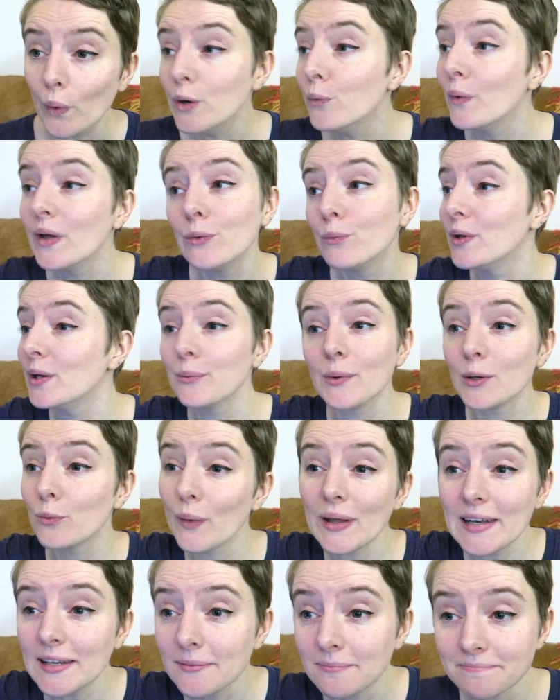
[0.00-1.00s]
Win, win, win, win,
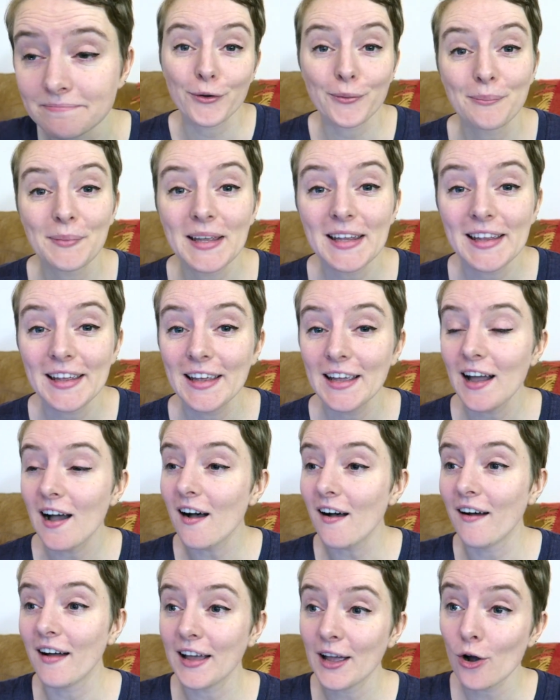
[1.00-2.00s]
win. For
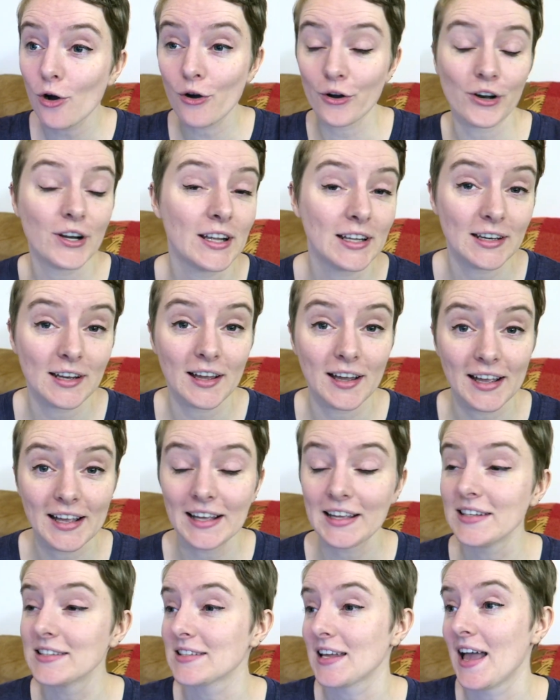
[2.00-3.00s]
me, I
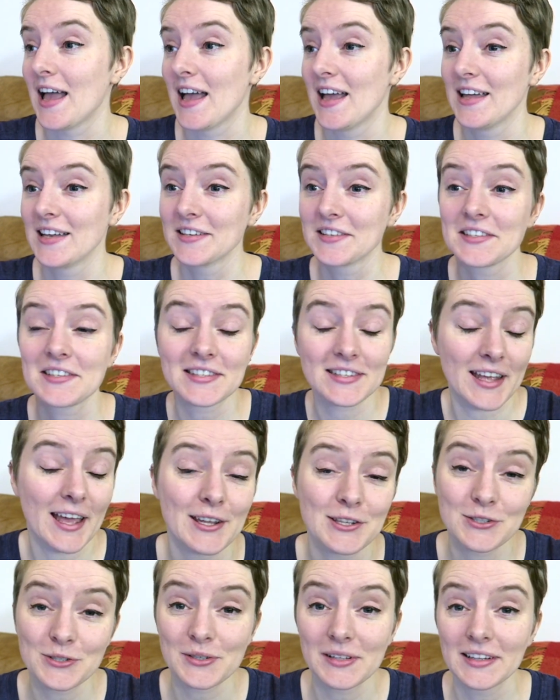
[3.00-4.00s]
organize and
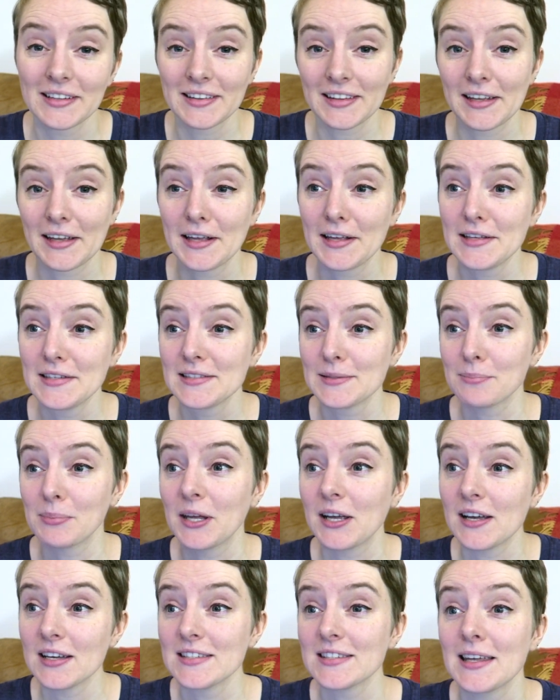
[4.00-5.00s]
schedule things
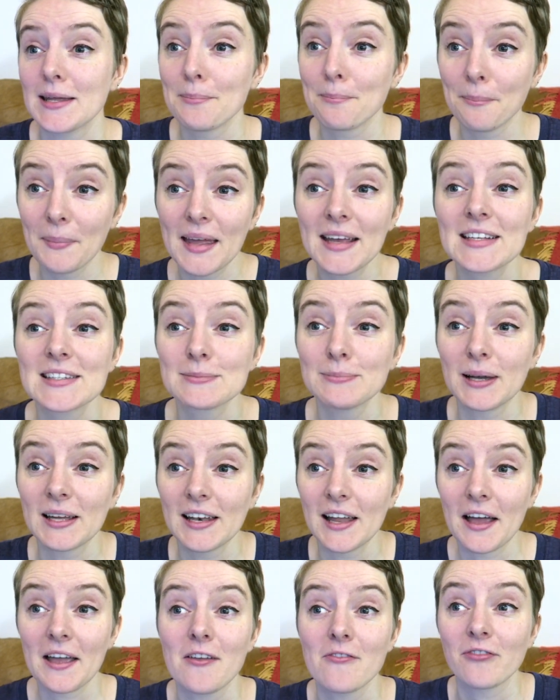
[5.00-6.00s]
because it makes
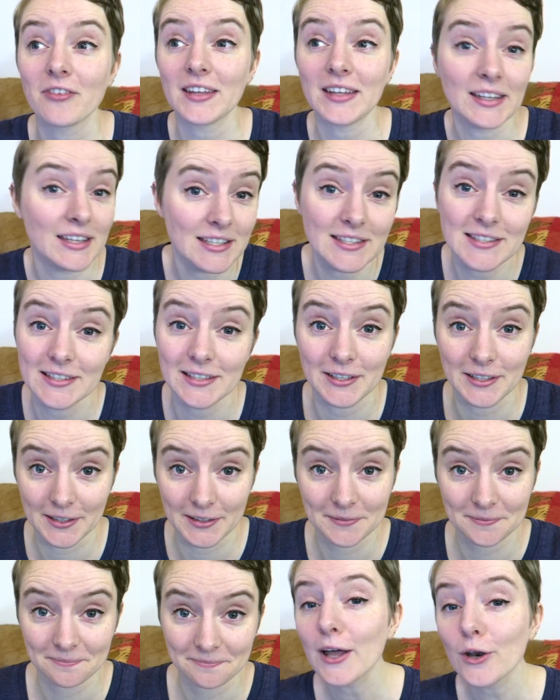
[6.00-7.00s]
my life
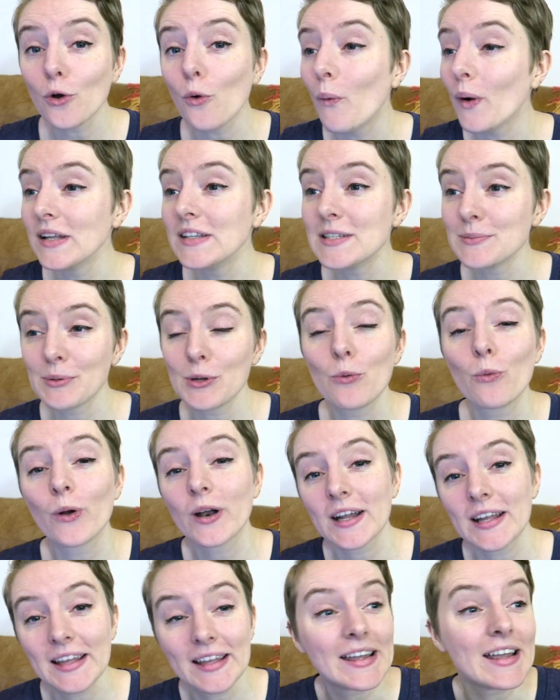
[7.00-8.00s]
easier. I don't want to be
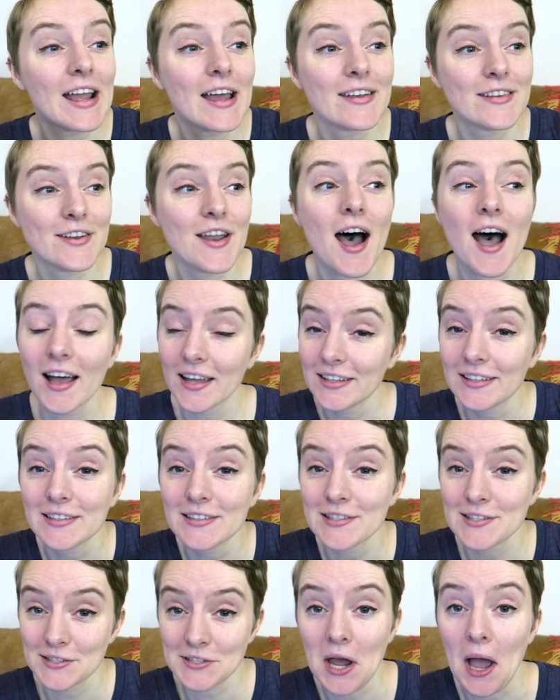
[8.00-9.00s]
working
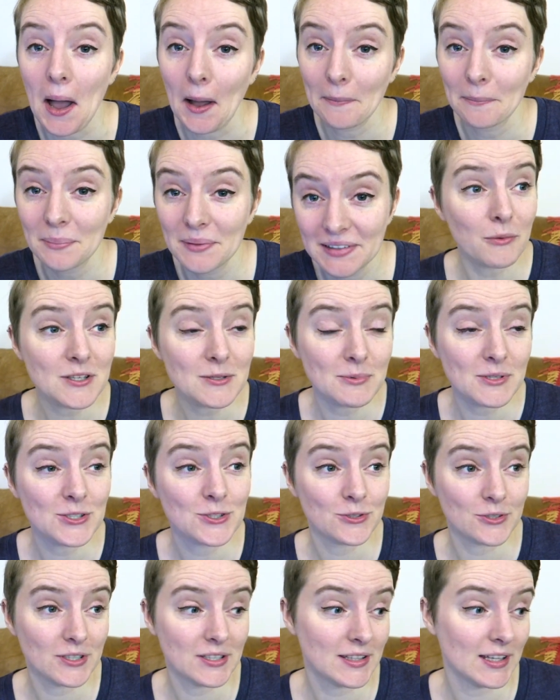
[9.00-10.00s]
non-stop. I want to be
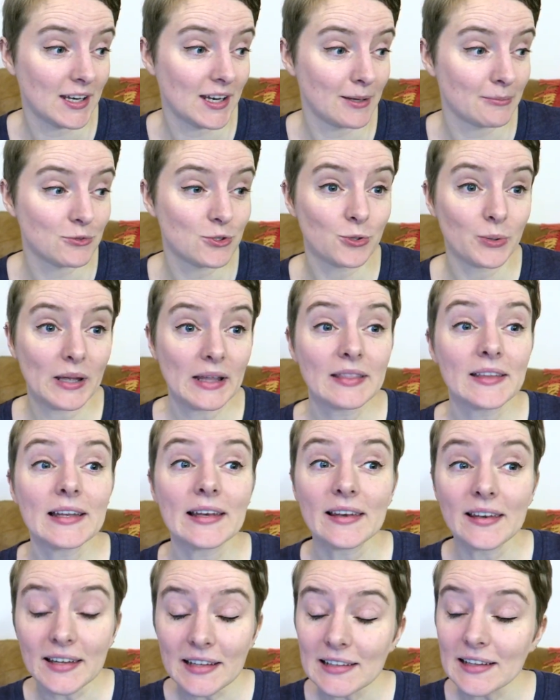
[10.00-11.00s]
sure that I'm doing the
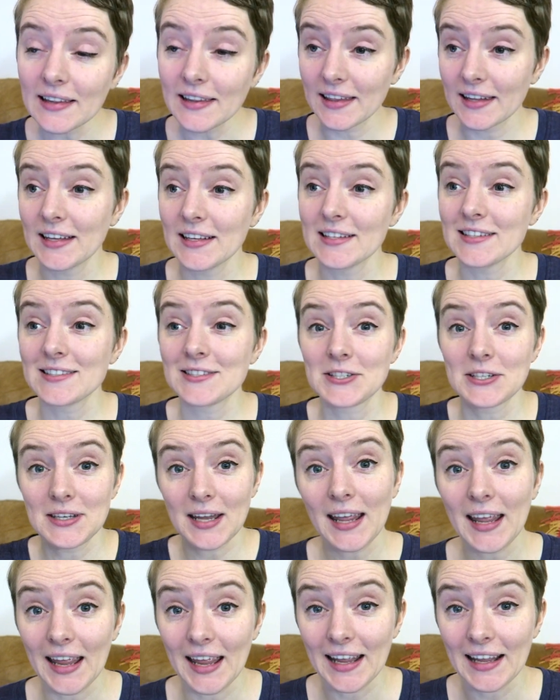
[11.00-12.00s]
little things
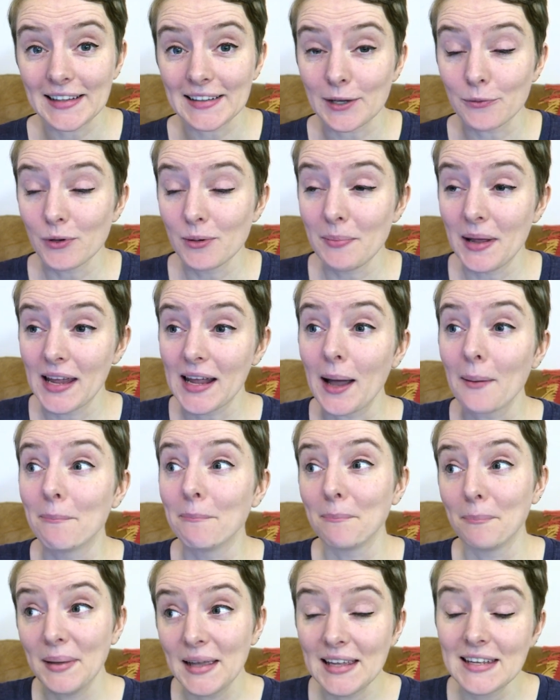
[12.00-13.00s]
today that will make
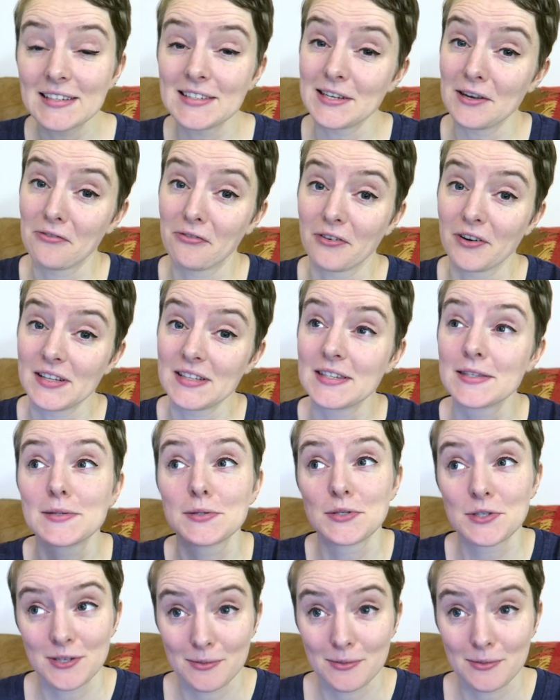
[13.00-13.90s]
a big difference